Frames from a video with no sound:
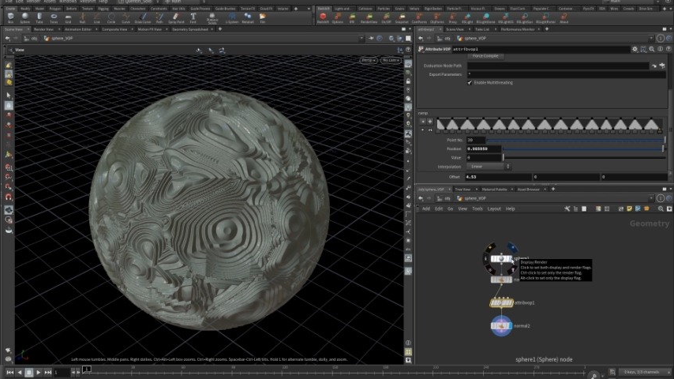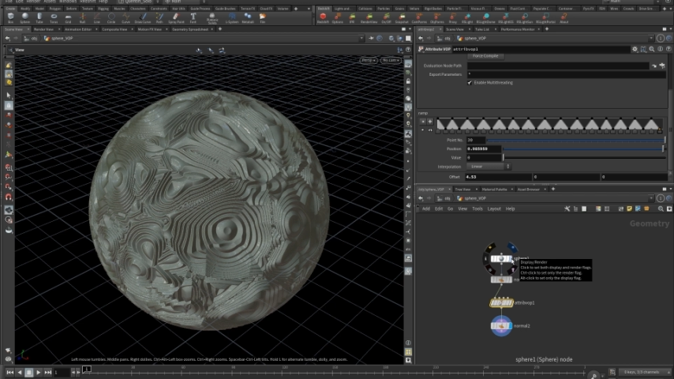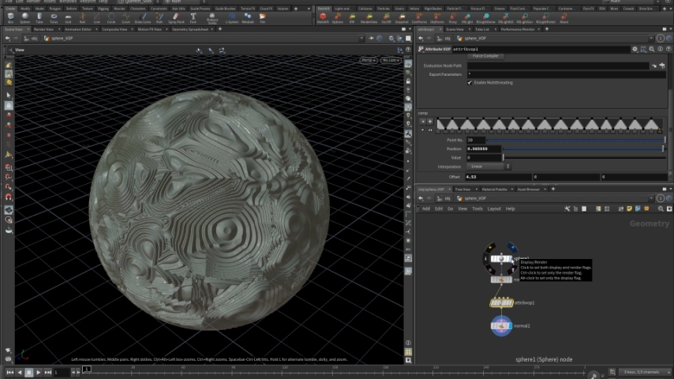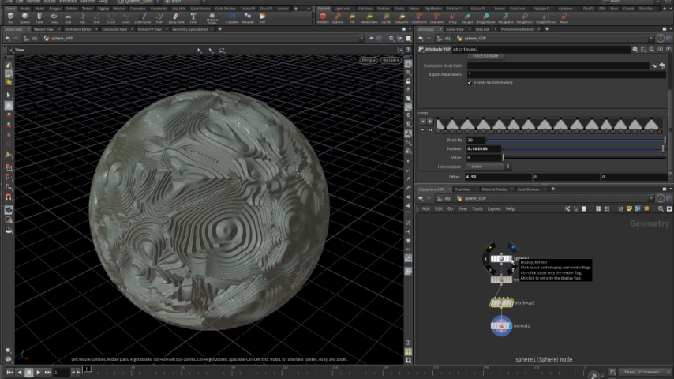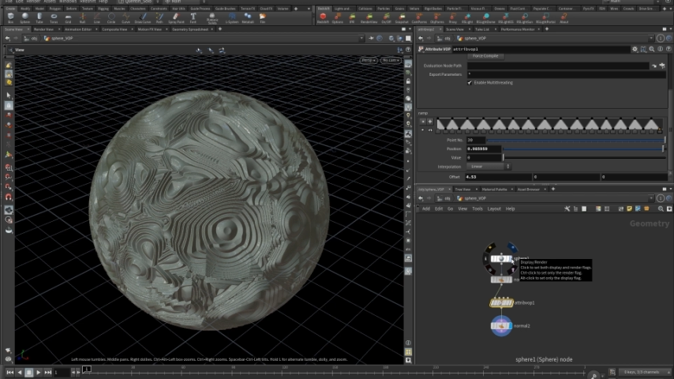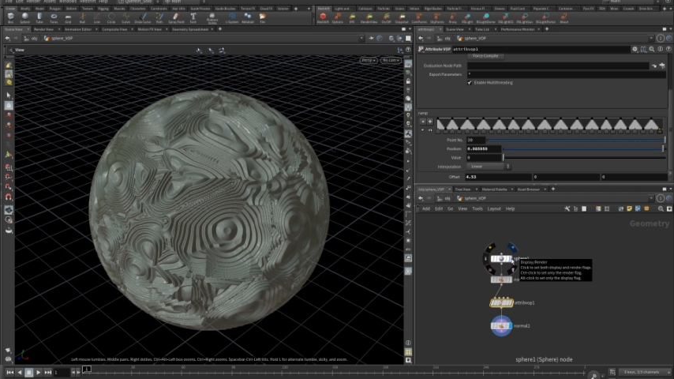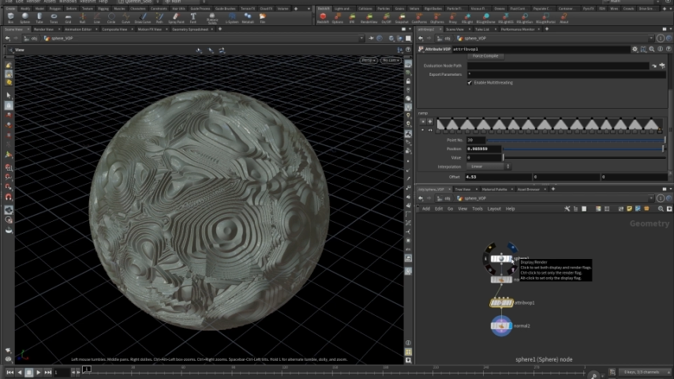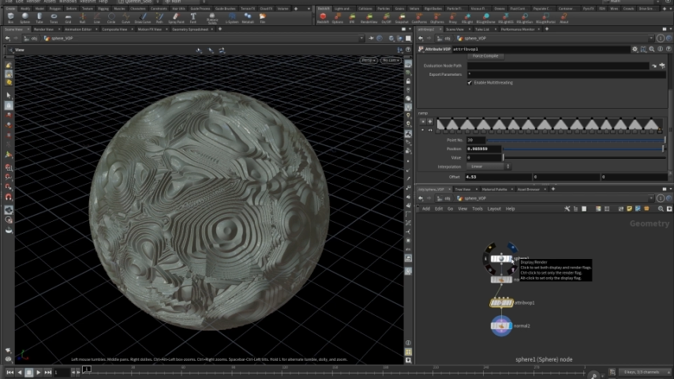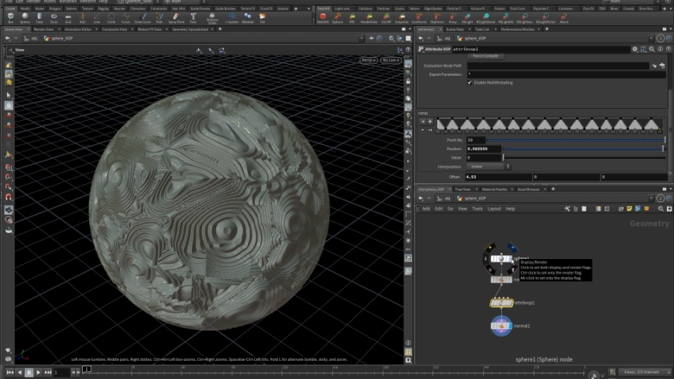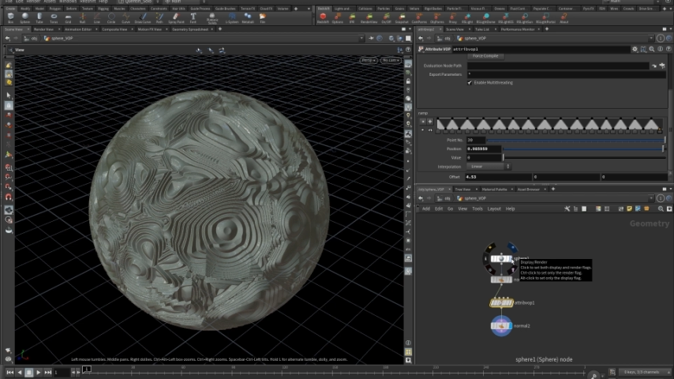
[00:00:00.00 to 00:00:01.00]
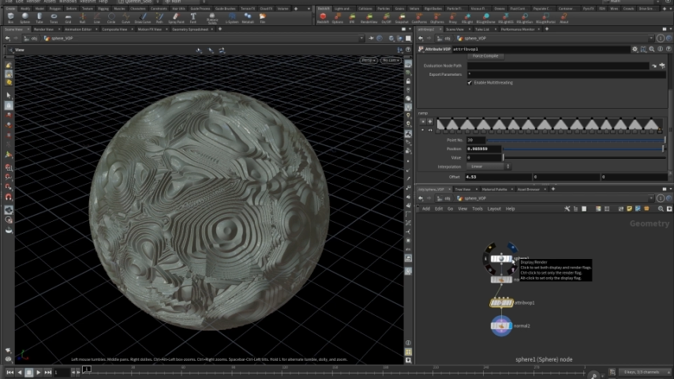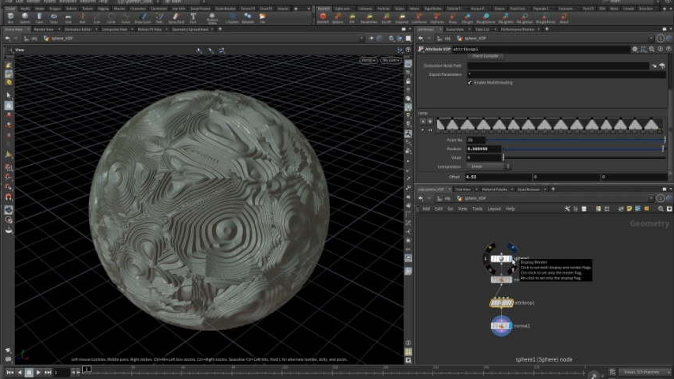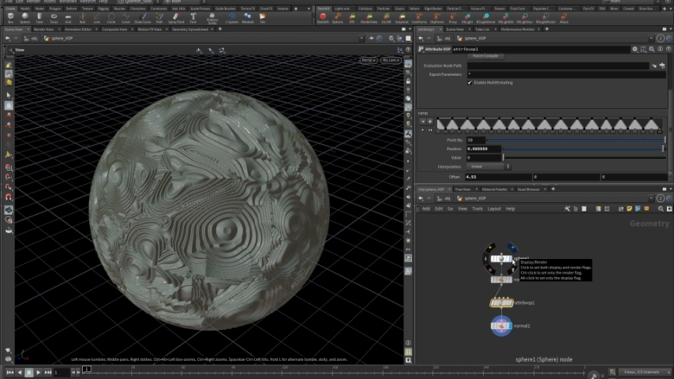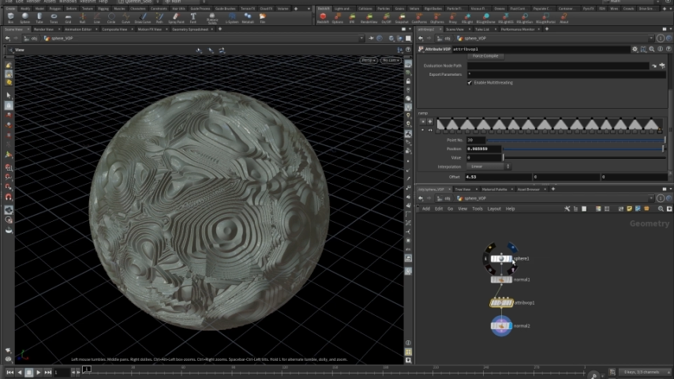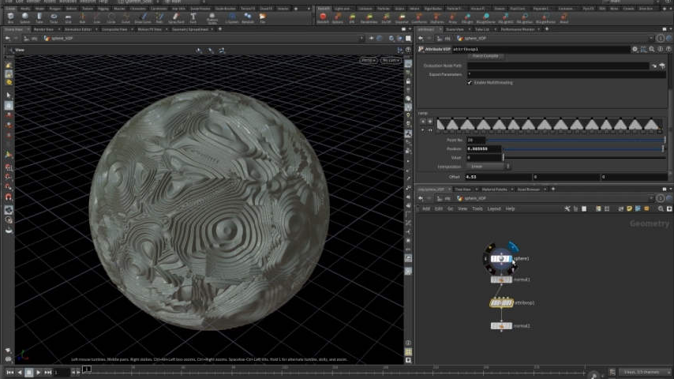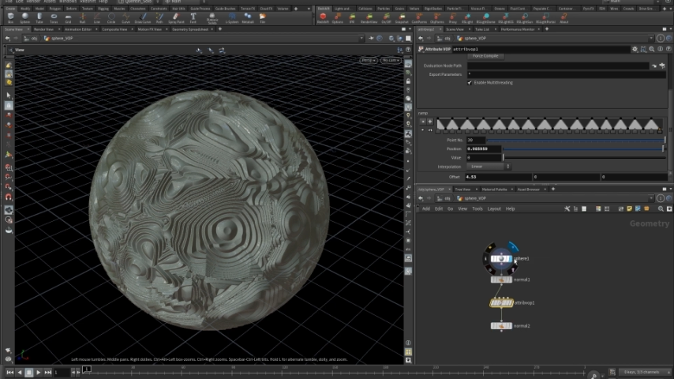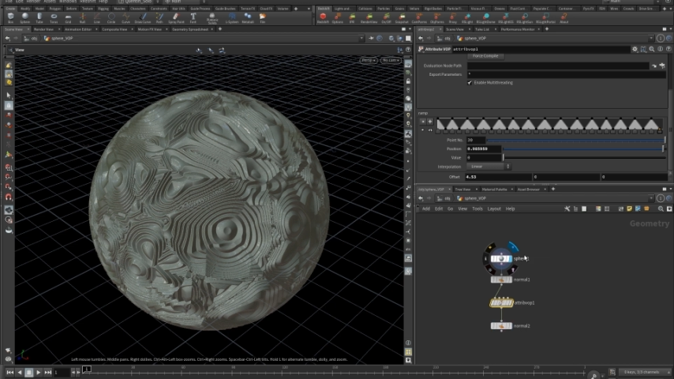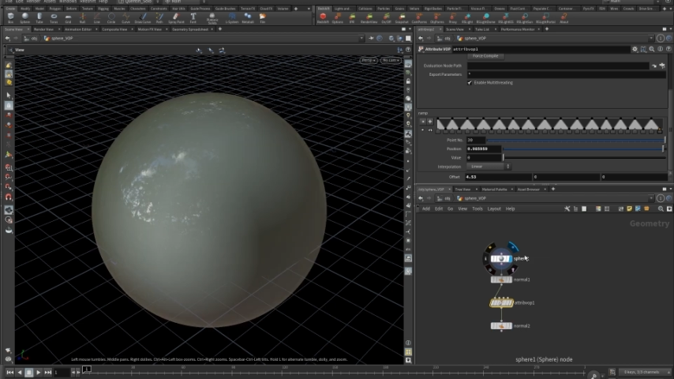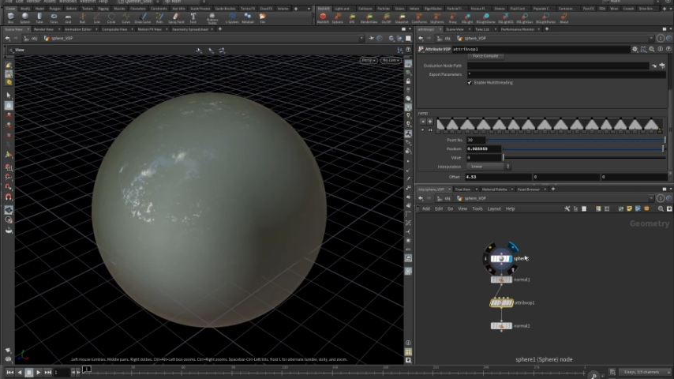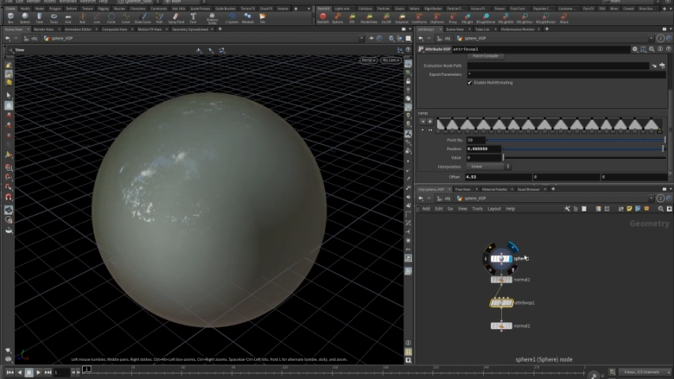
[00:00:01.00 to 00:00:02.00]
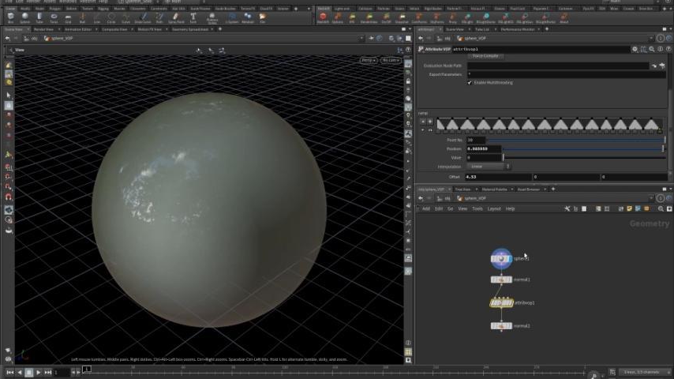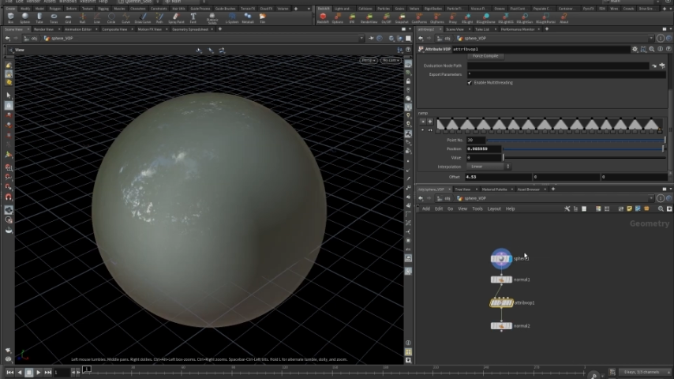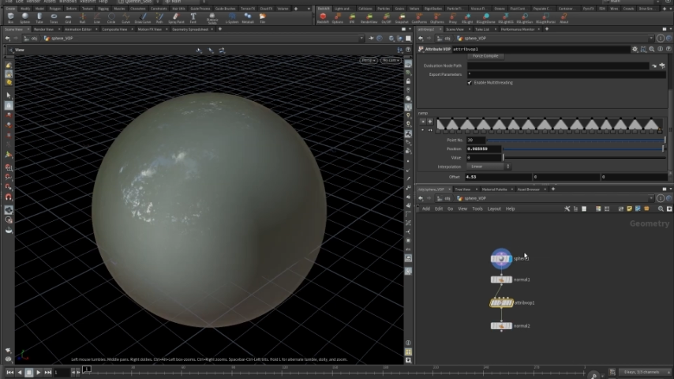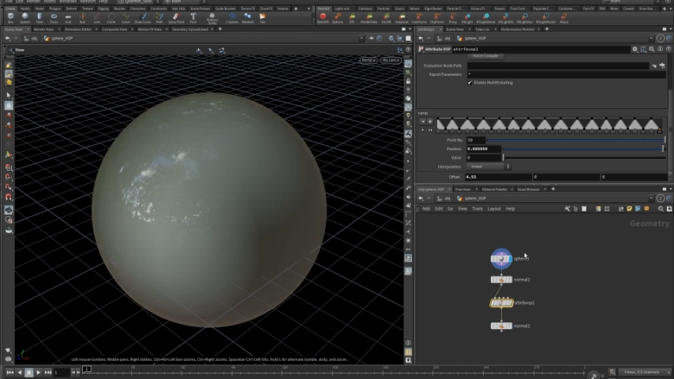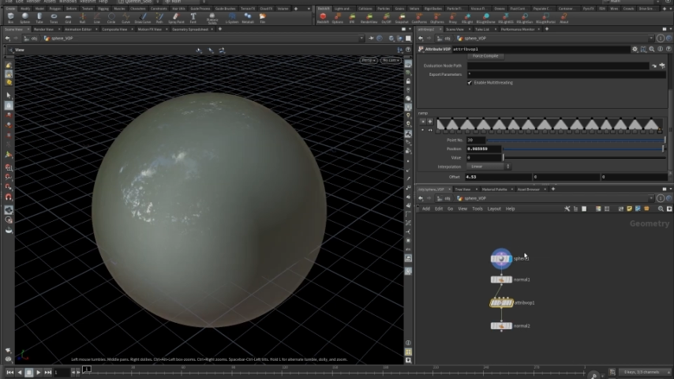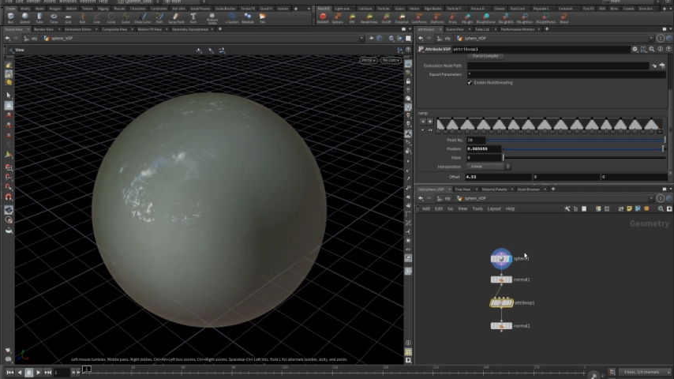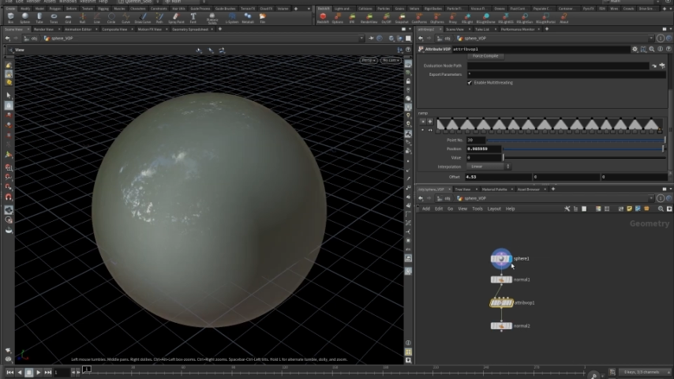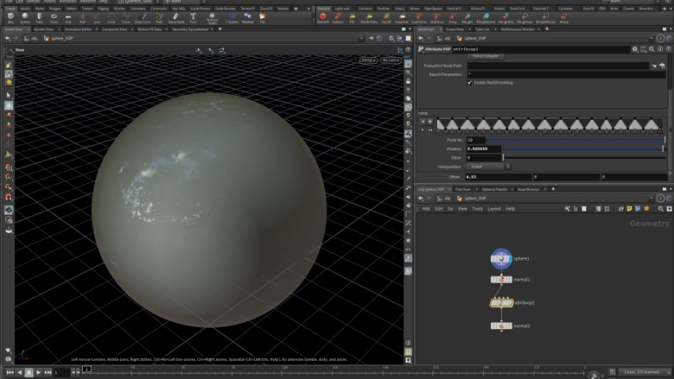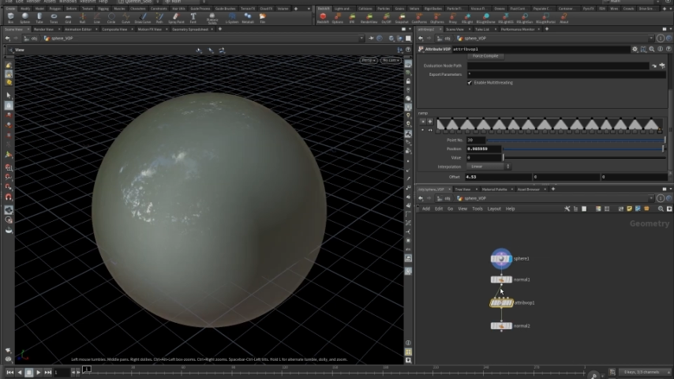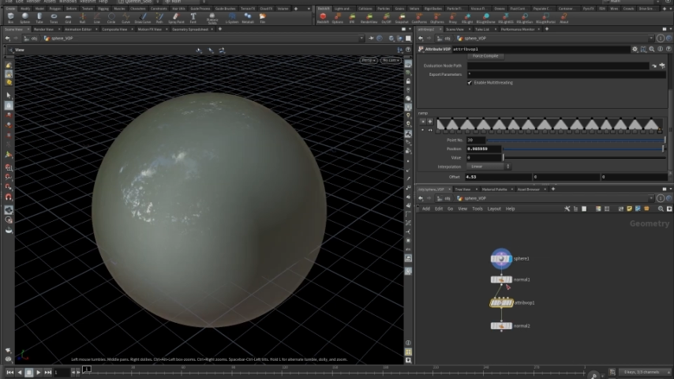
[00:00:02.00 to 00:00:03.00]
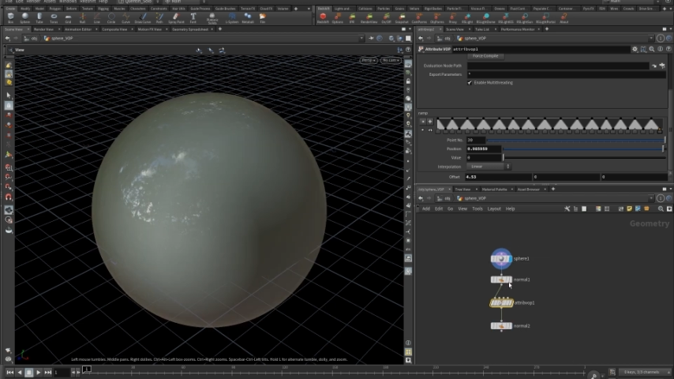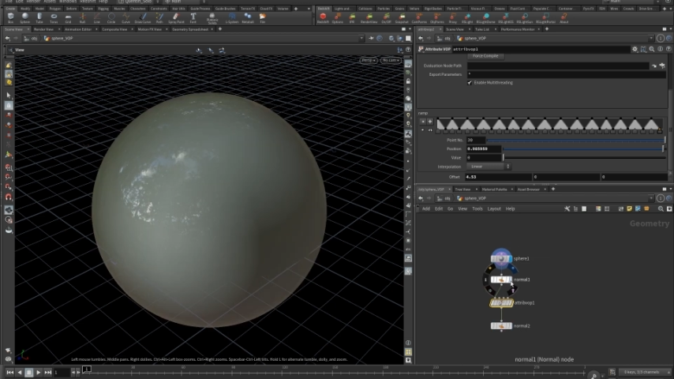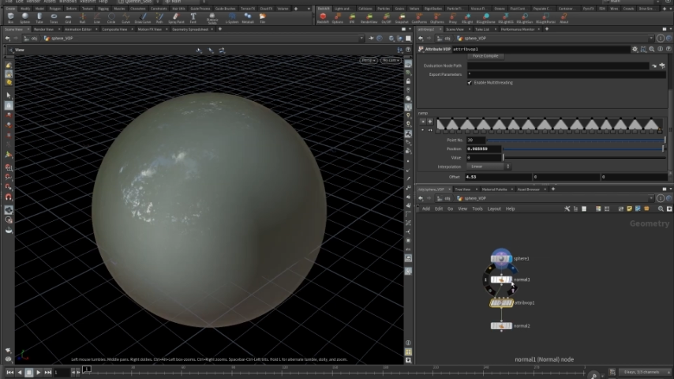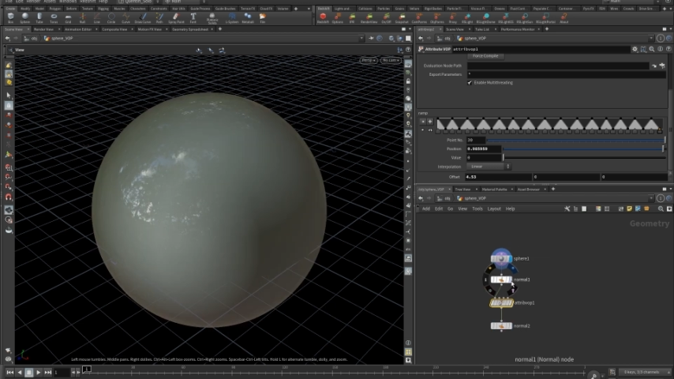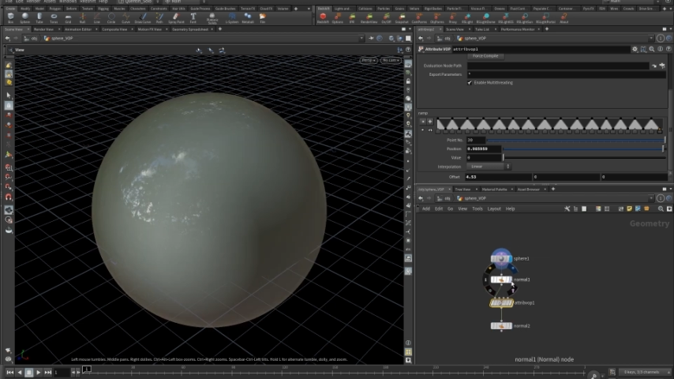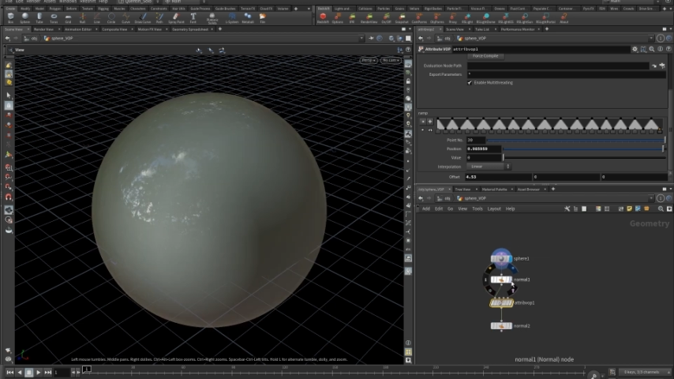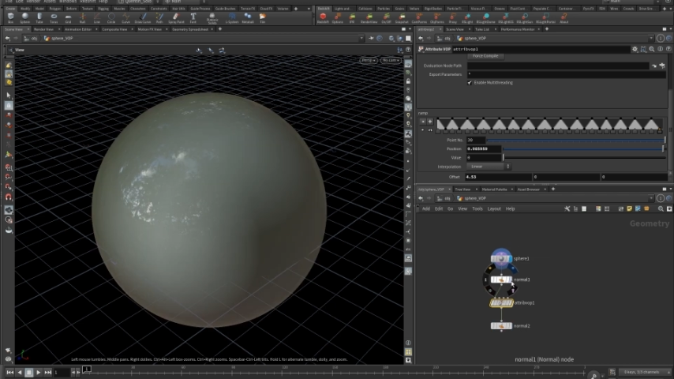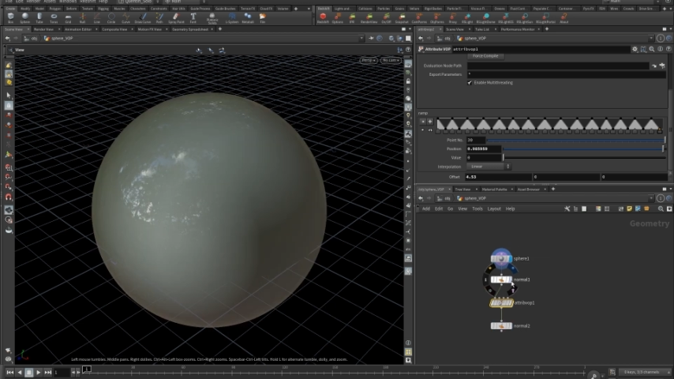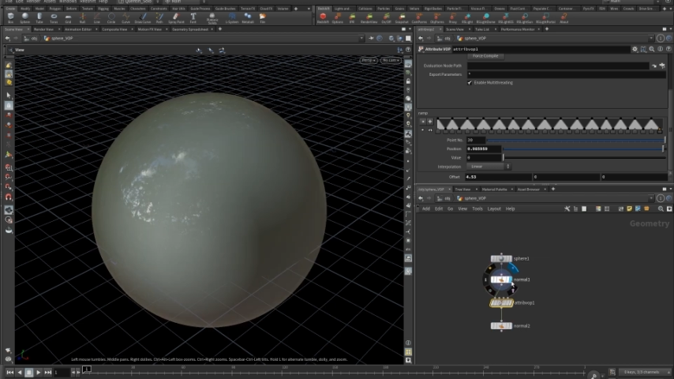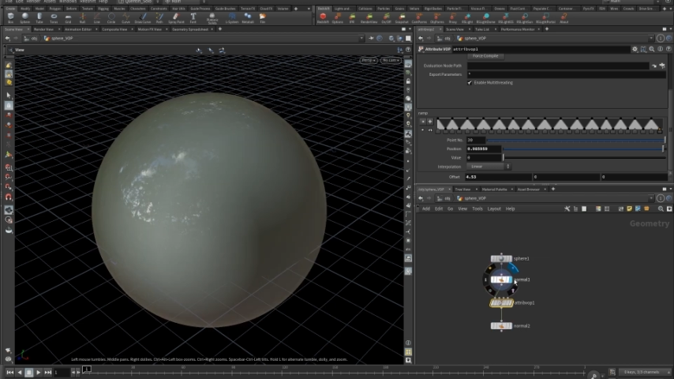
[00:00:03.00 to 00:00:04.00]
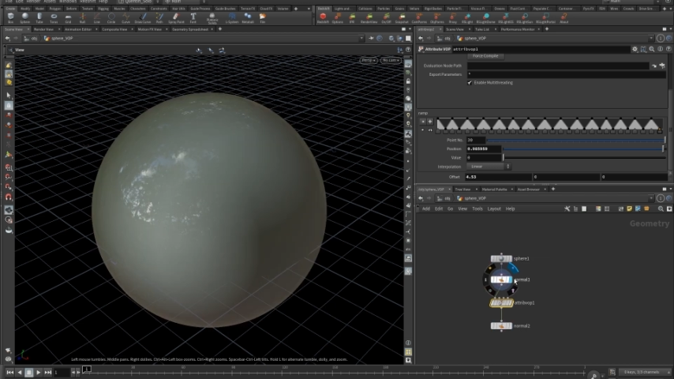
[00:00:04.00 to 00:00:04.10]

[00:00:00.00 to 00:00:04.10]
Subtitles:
(no speaker visible)